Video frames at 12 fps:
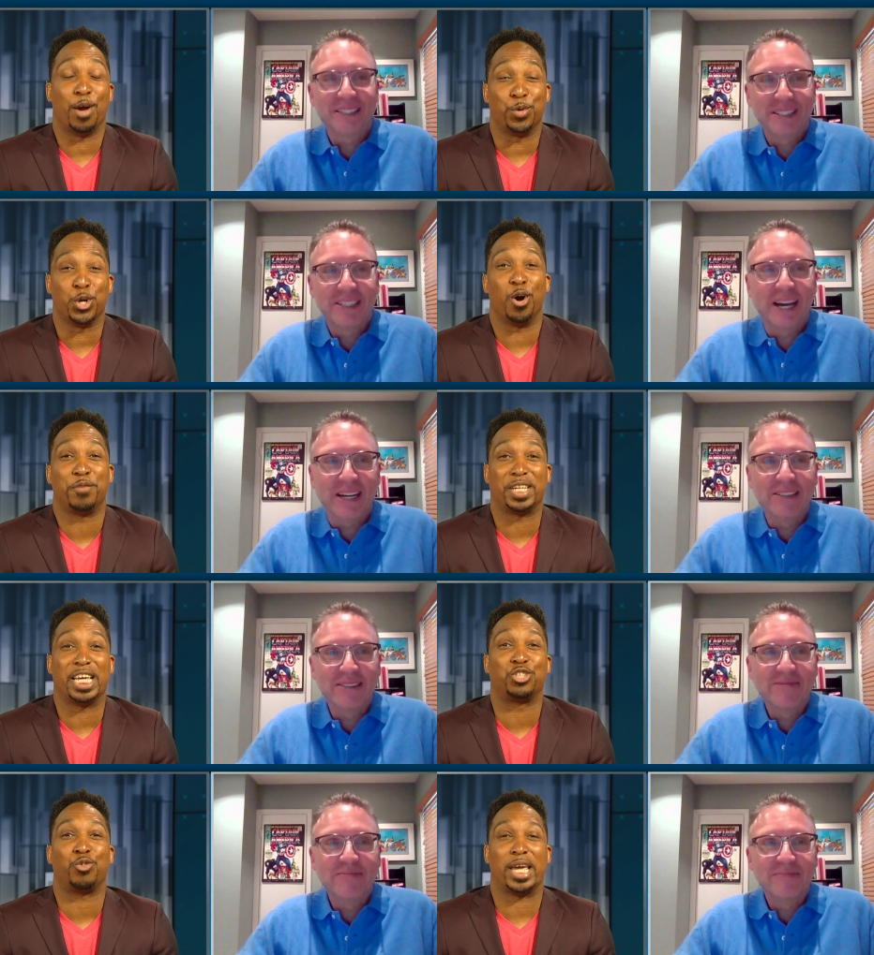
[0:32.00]
Speaker 1: Yeah, we all
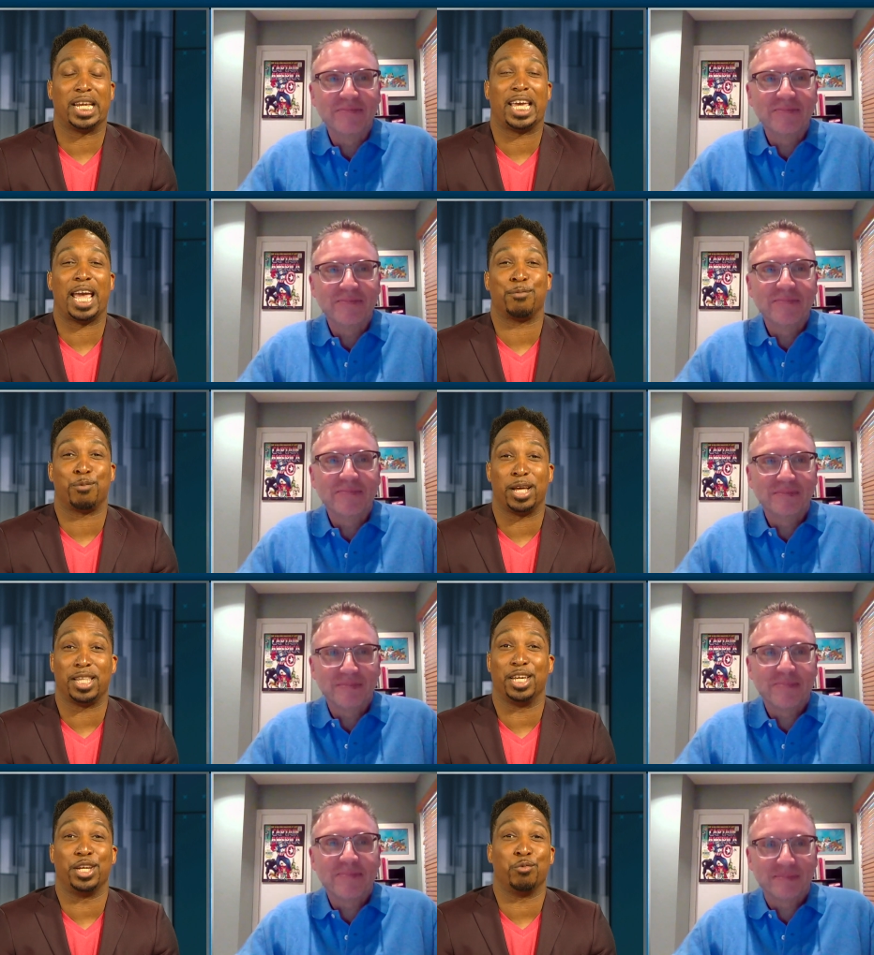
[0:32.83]
have to get training camp
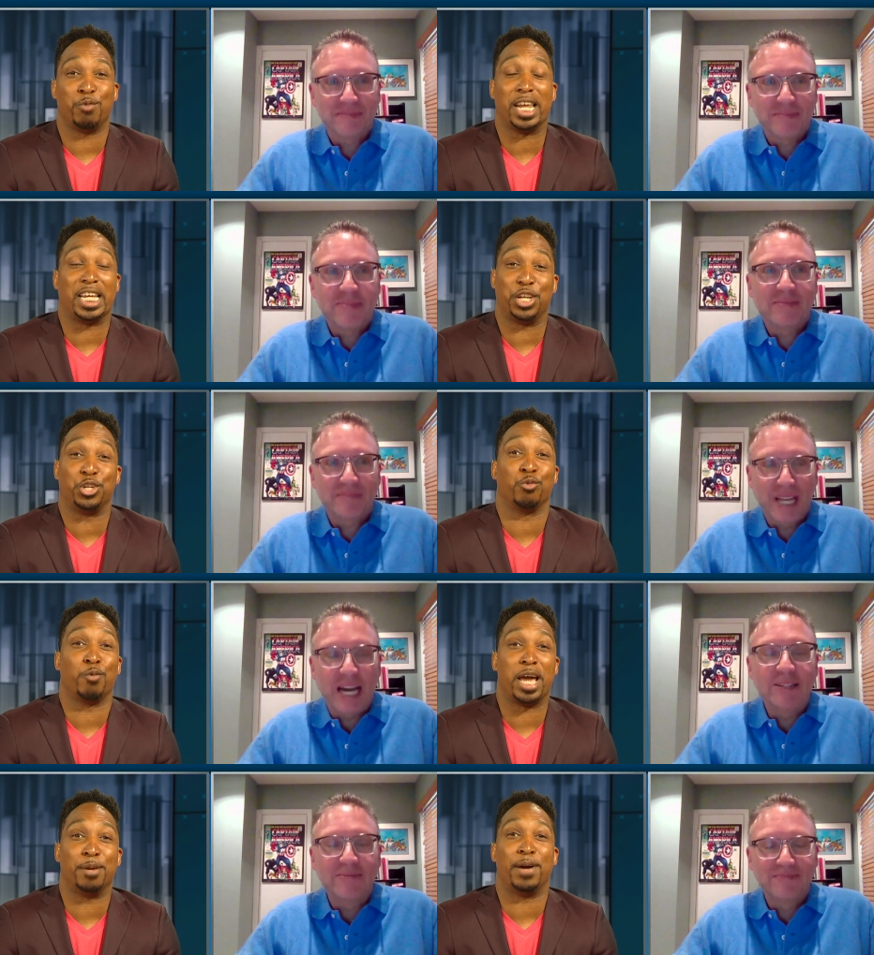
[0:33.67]
ready and
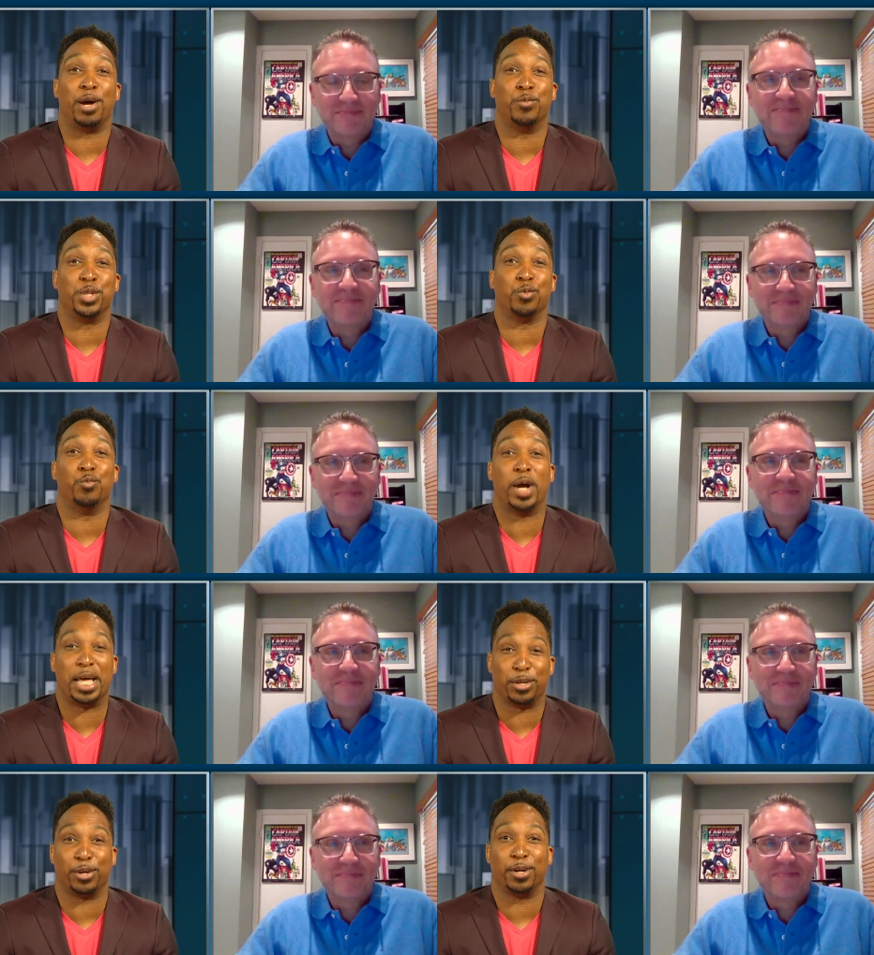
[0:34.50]
you're right about with the
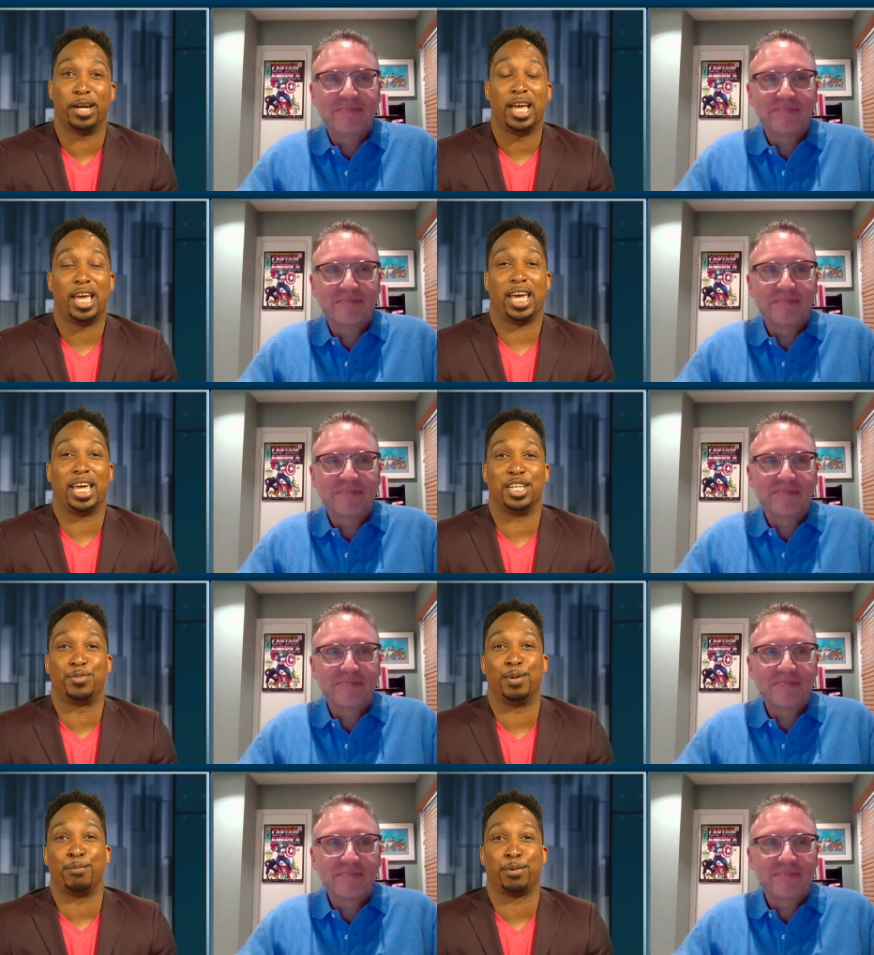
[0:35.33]
weather.
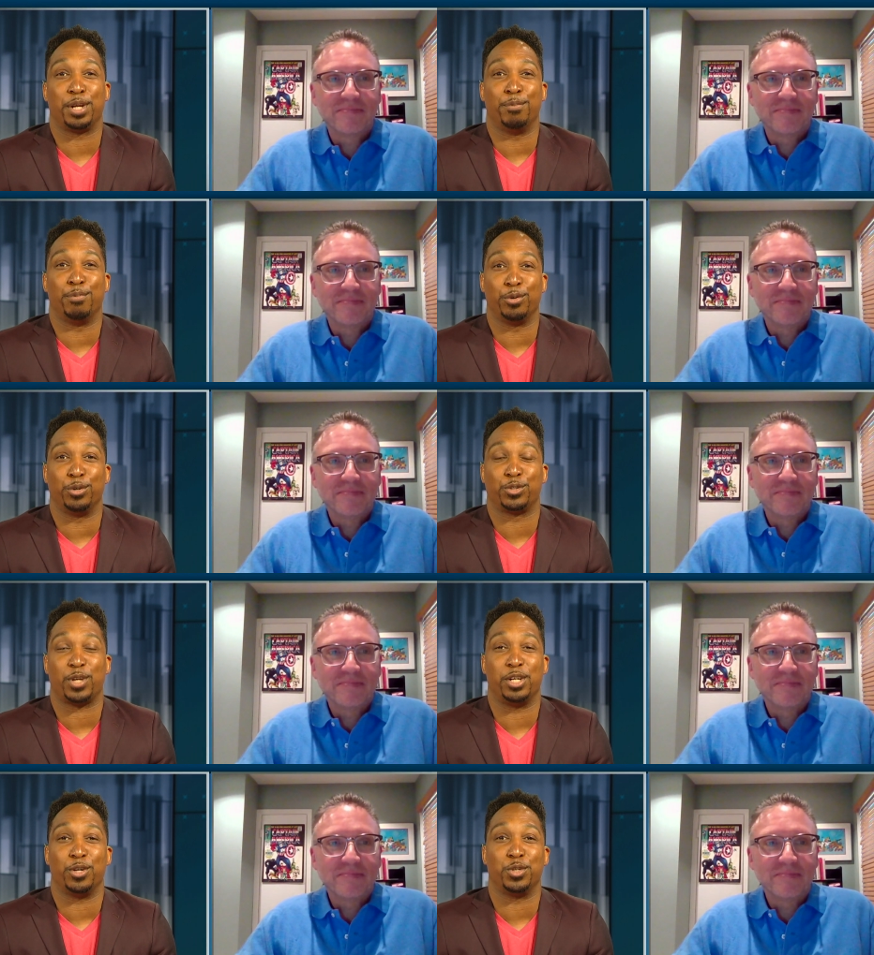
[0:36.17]
It has been pretty
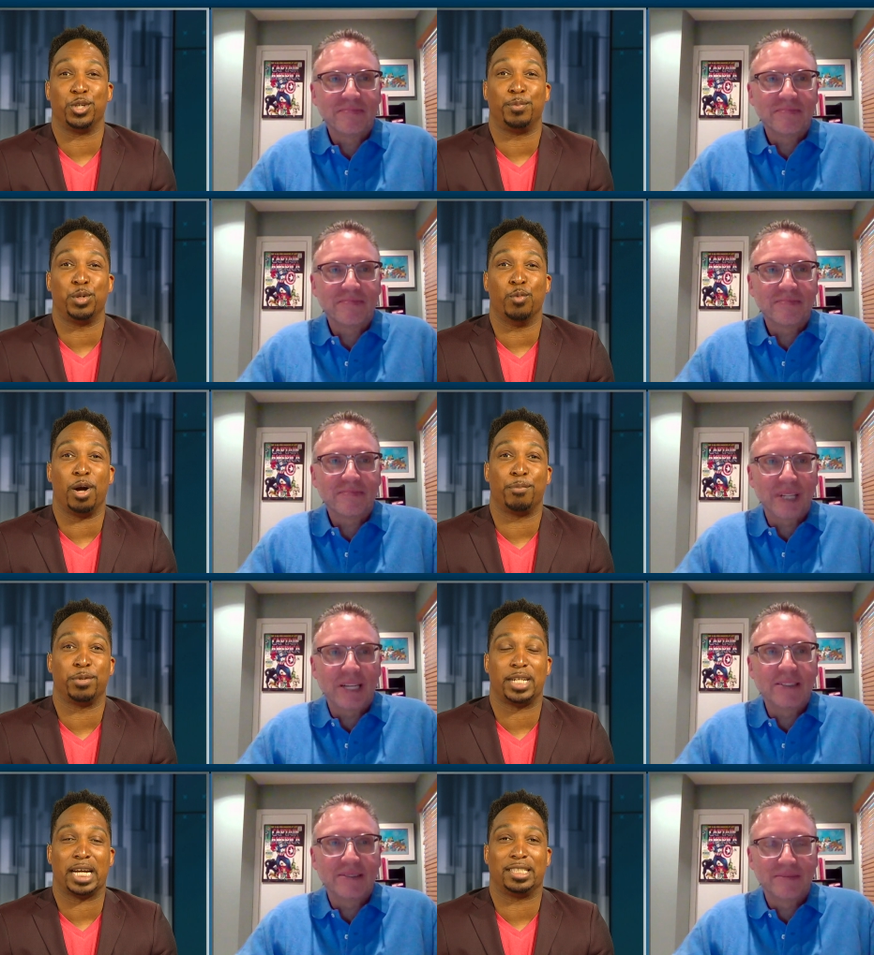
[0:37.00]
brutal, so I know you'll be
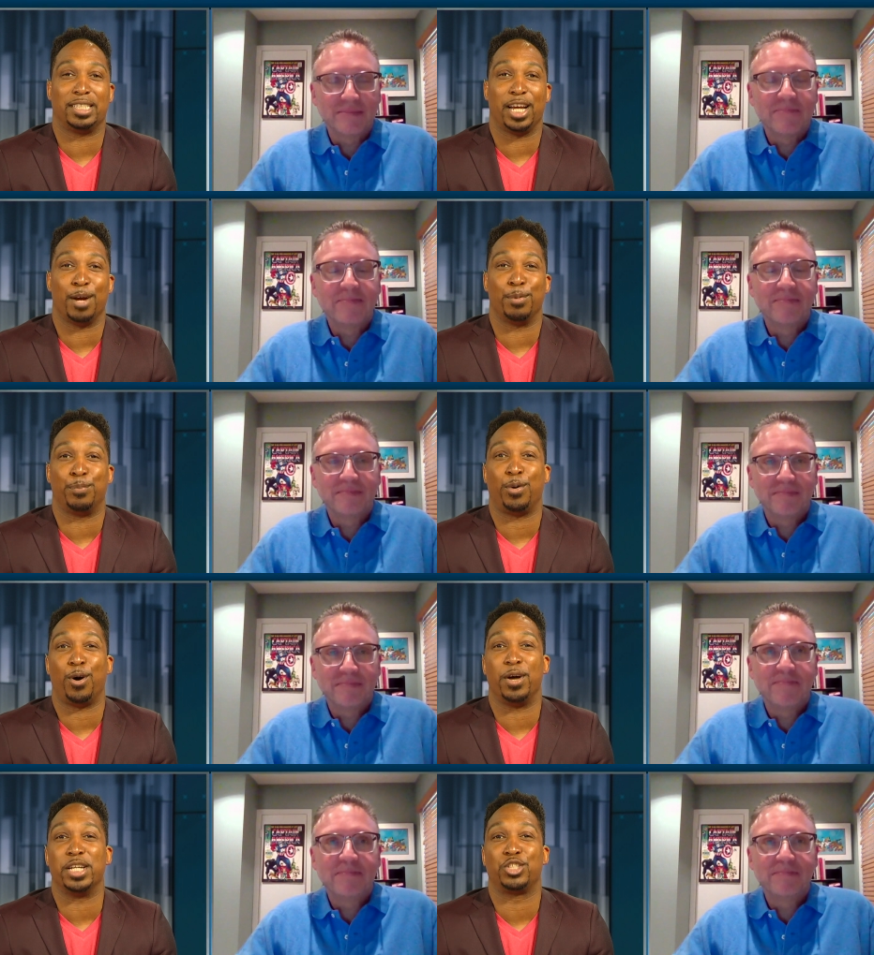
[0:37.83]
well protected there. But,
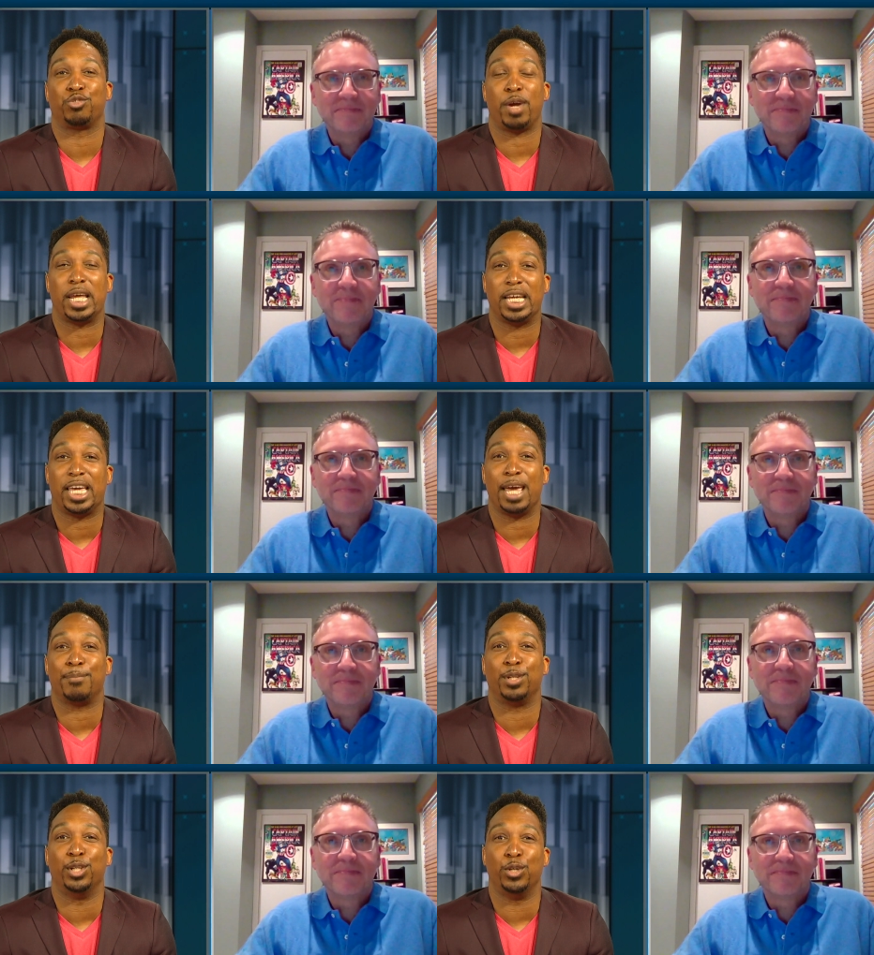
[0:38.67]
Paul, as training
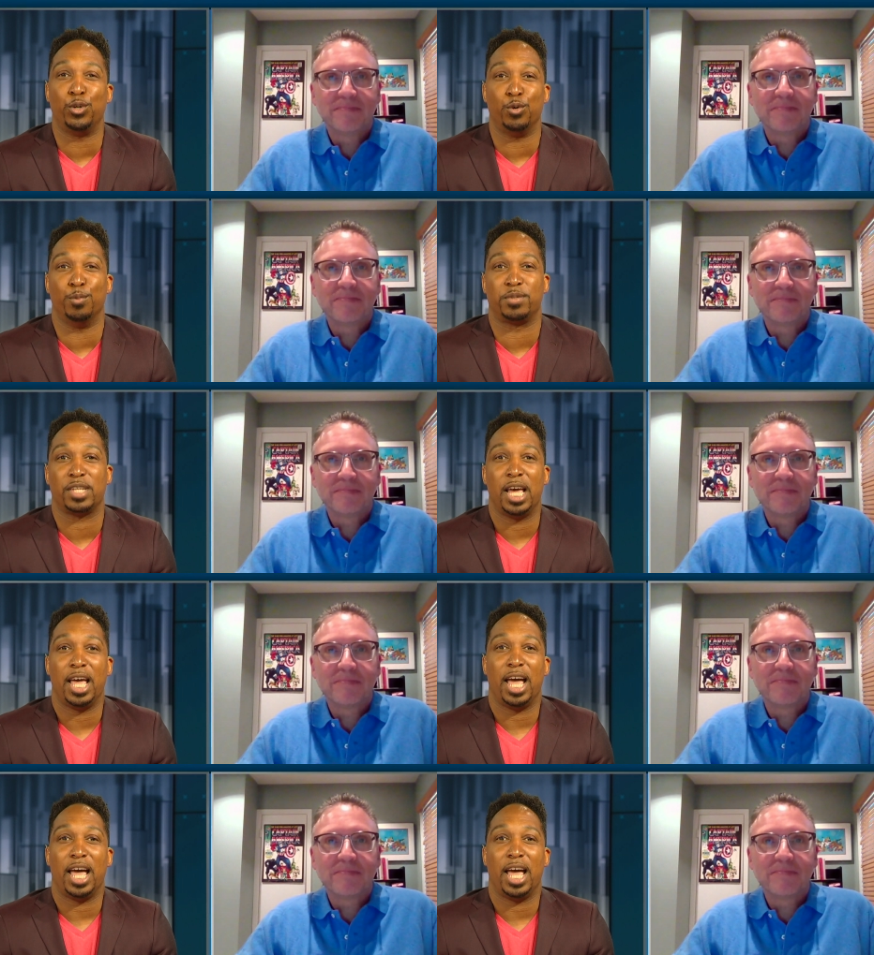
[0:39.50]
camp looms,